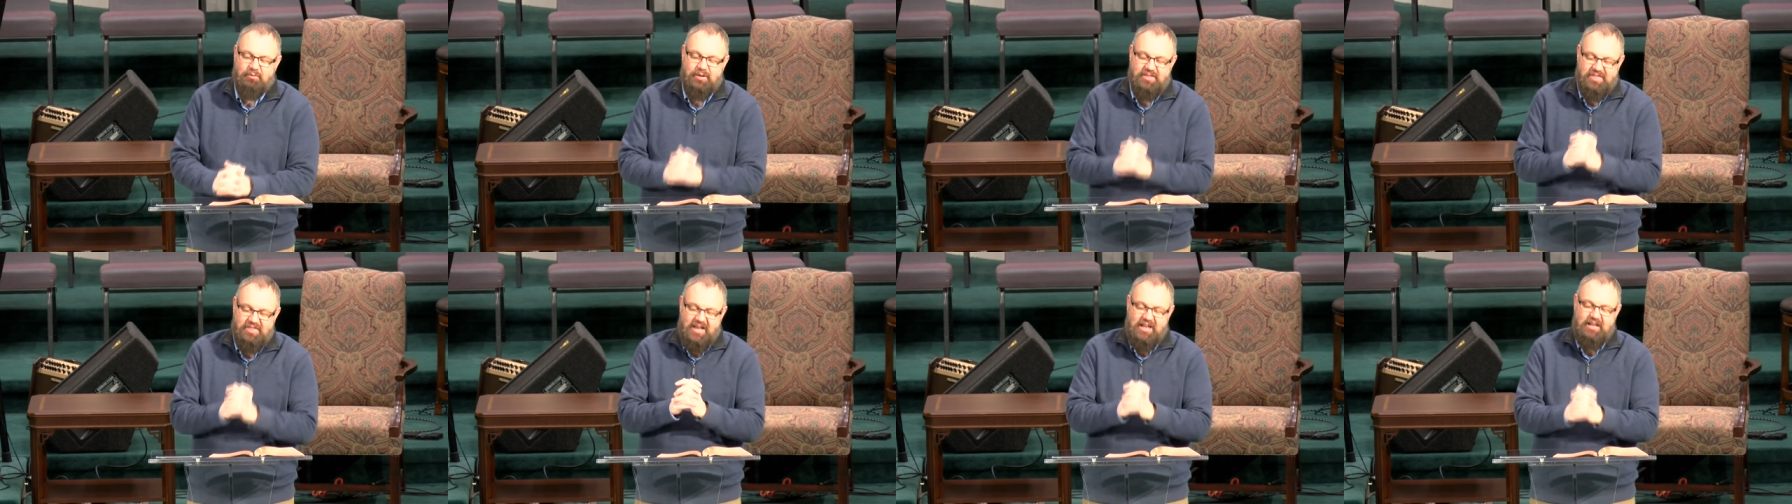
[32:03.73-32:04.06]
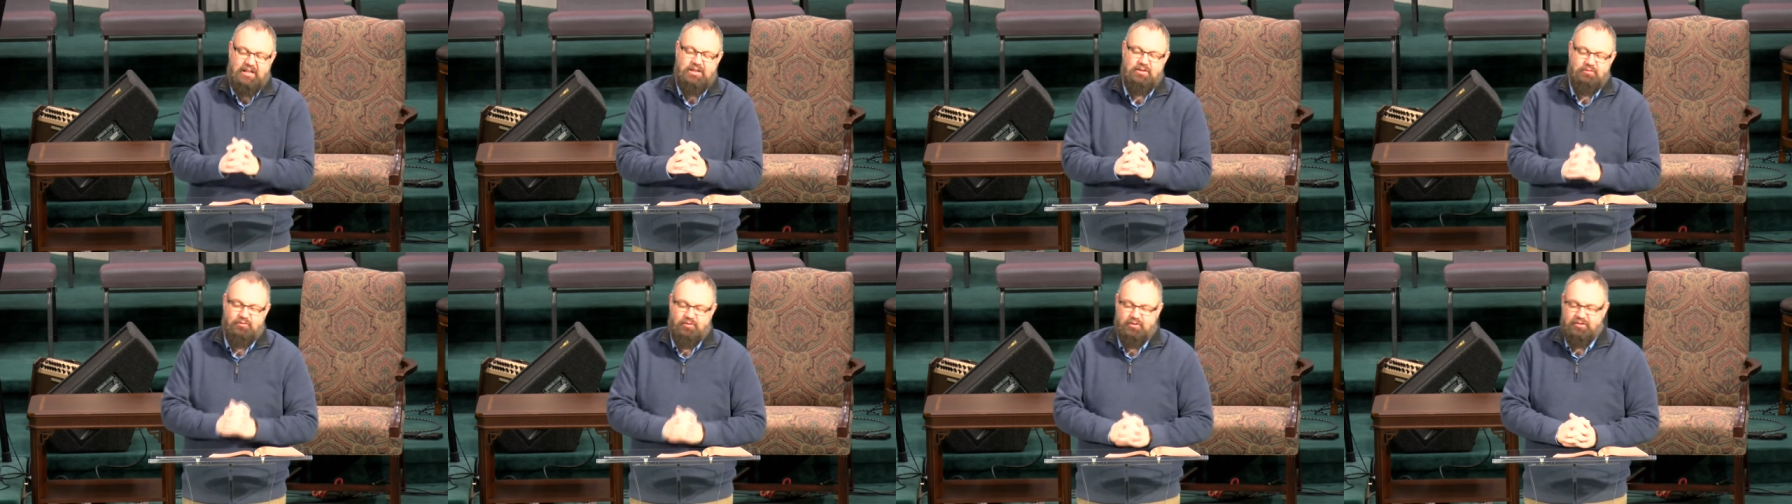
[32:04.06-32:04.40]
we
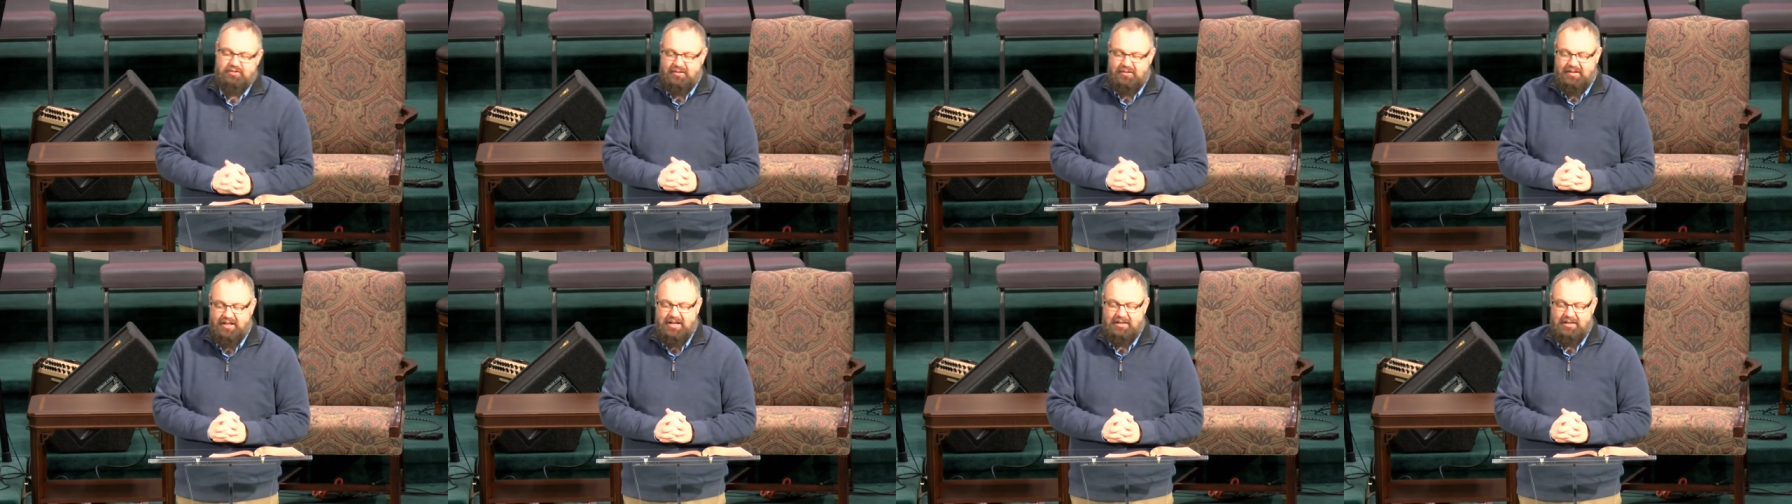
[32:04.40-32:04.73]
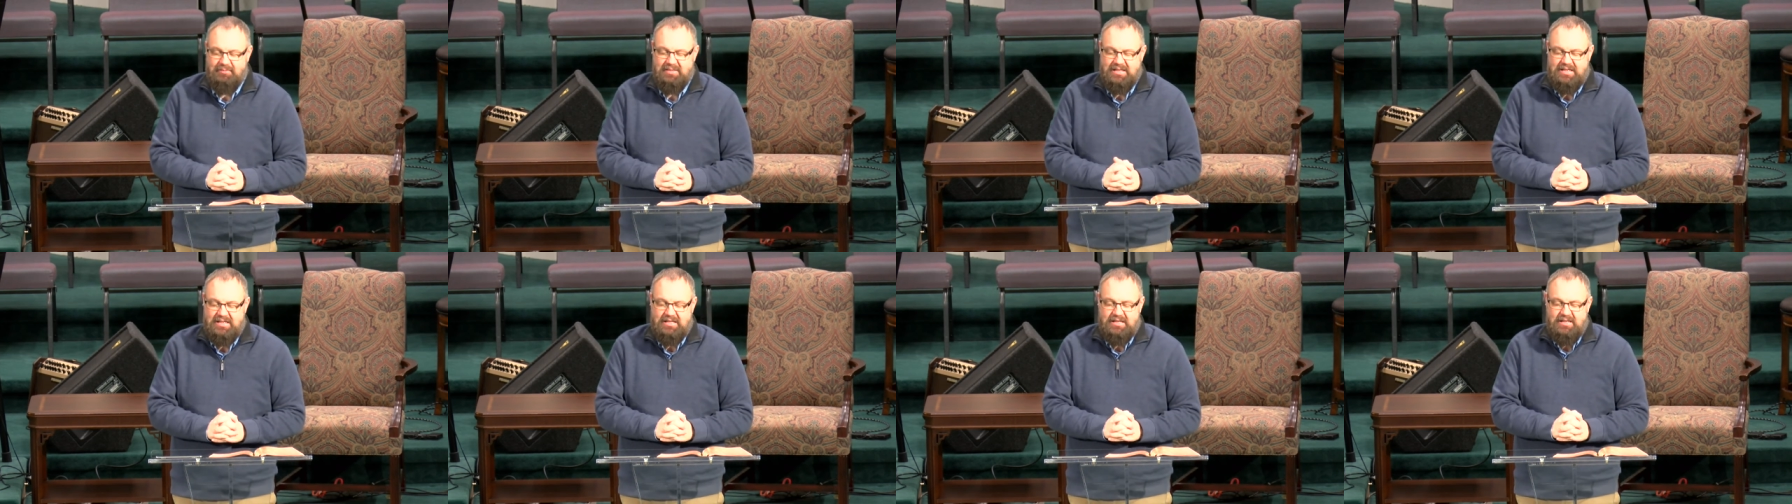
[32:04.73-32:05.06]
thank you for tonight.
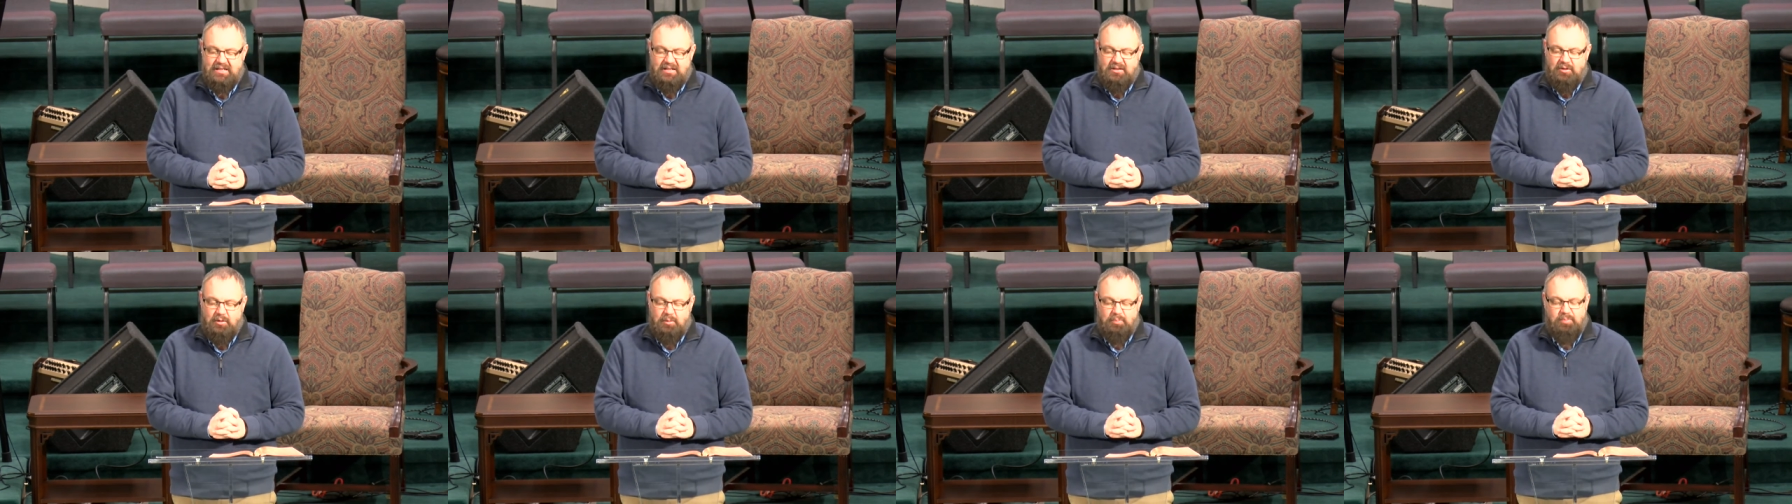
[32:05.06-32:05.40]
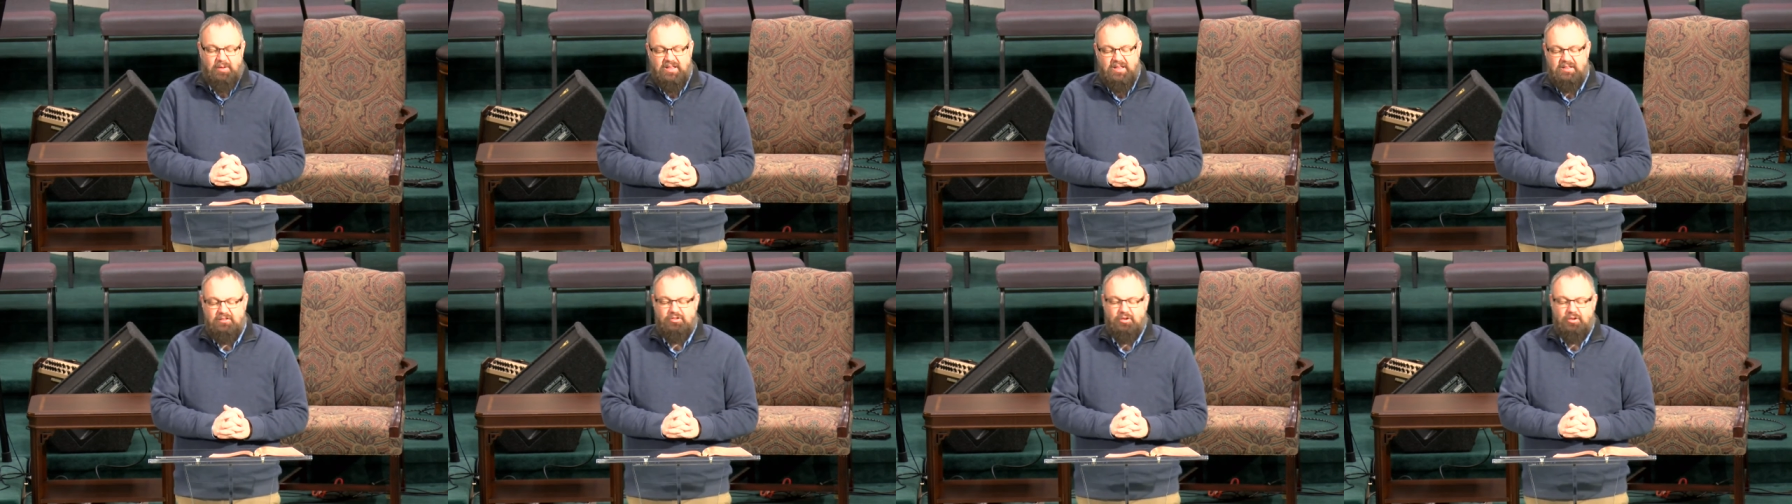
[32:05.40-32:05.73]
We
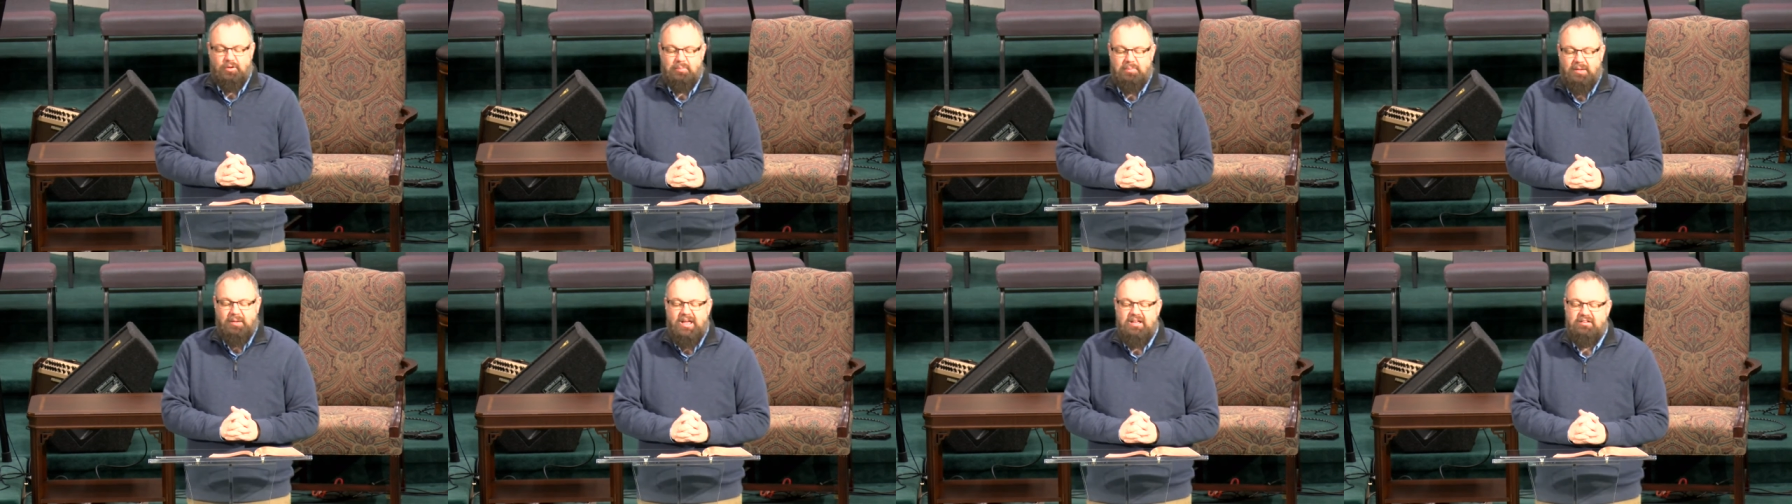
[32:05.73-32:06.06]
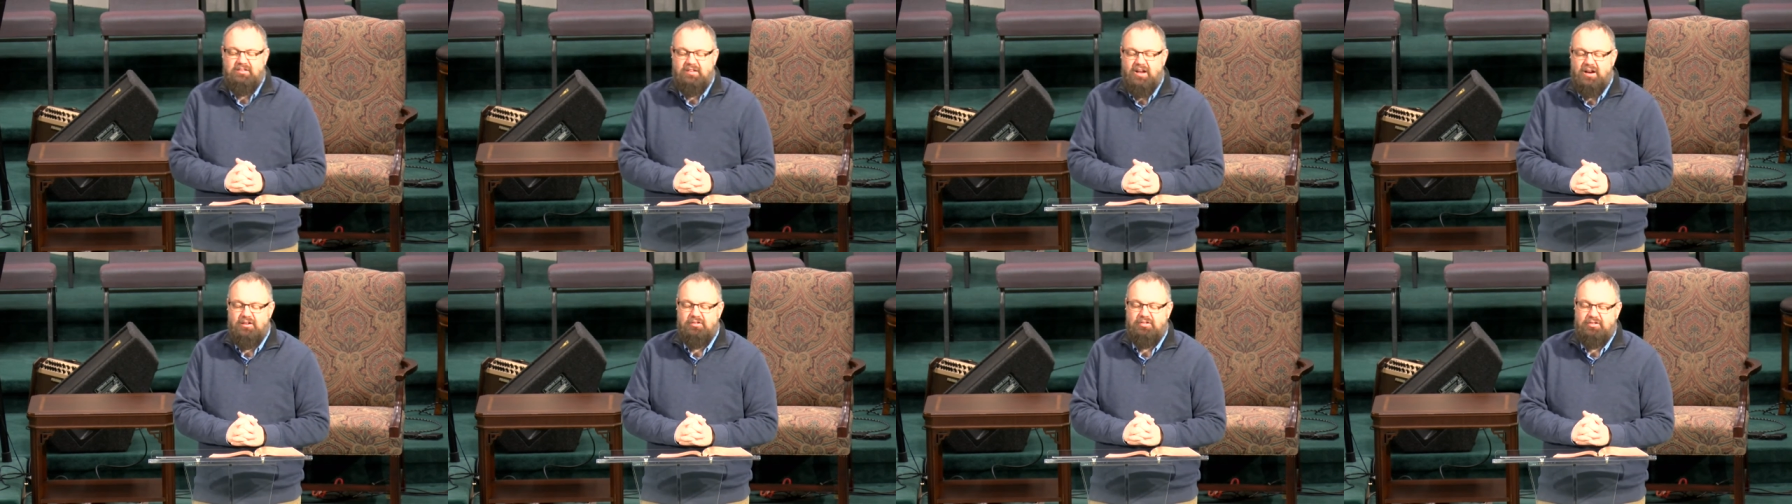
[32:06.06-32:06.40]
pray that you'll
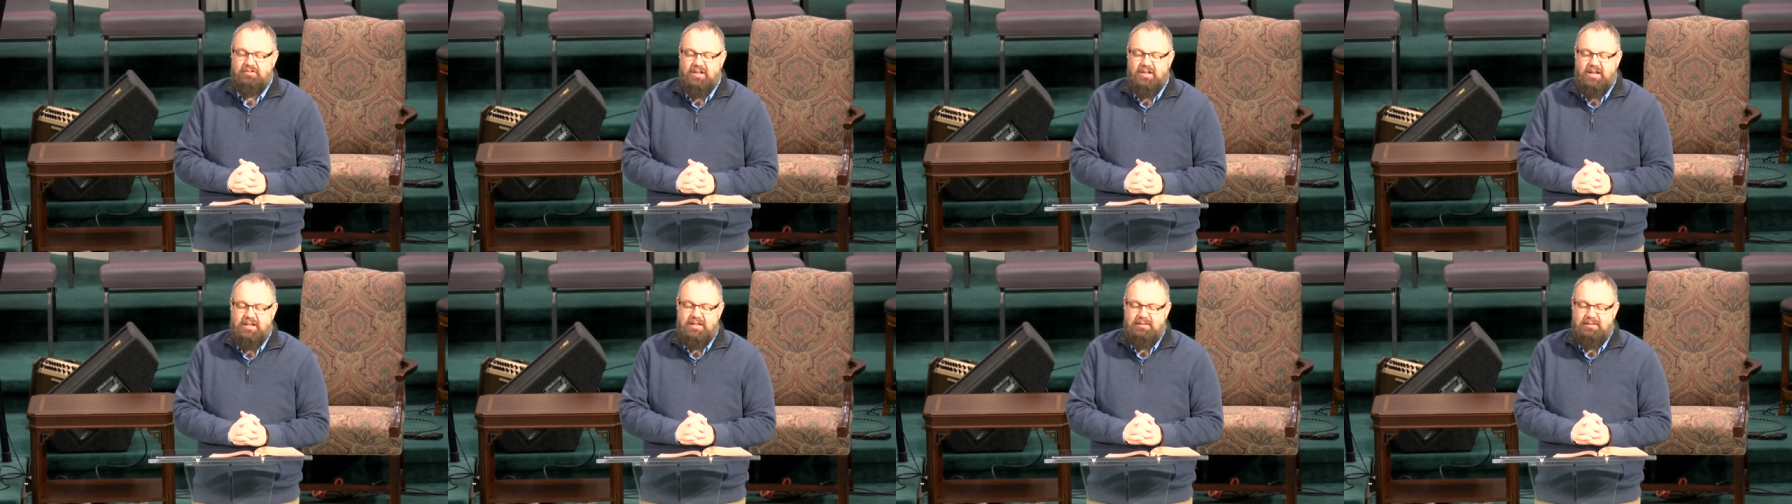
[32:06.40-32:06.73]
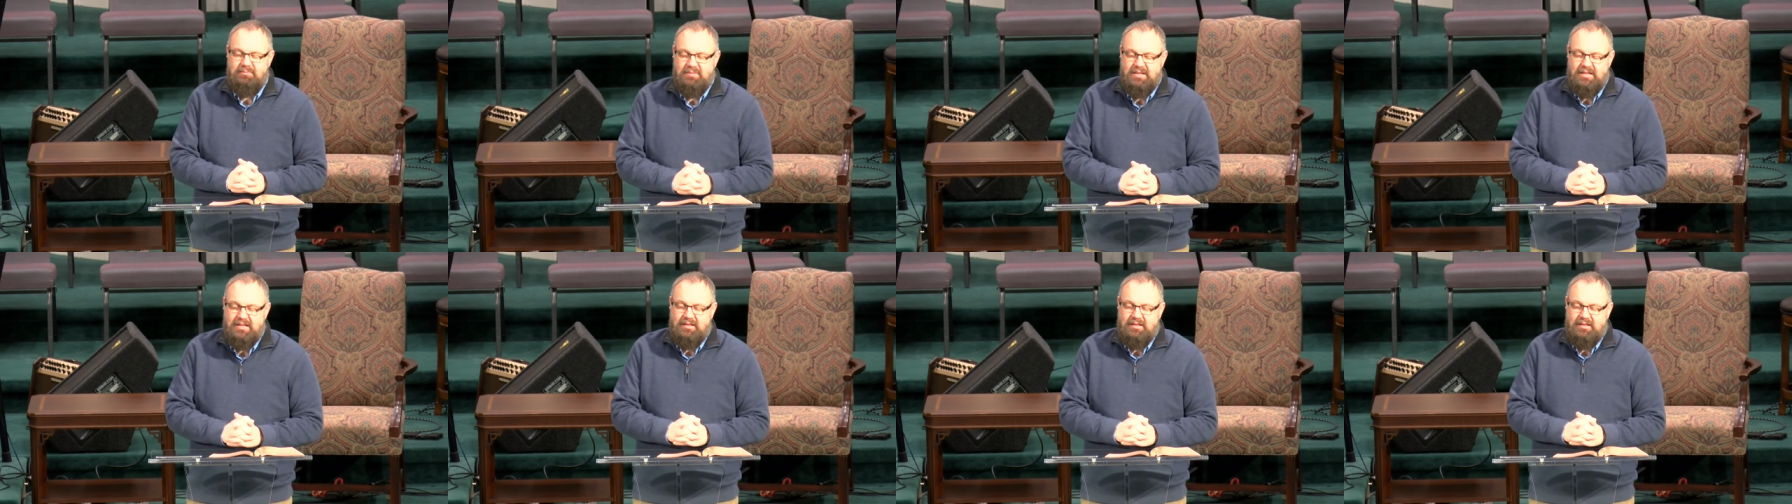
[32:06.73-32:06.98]
bless our study.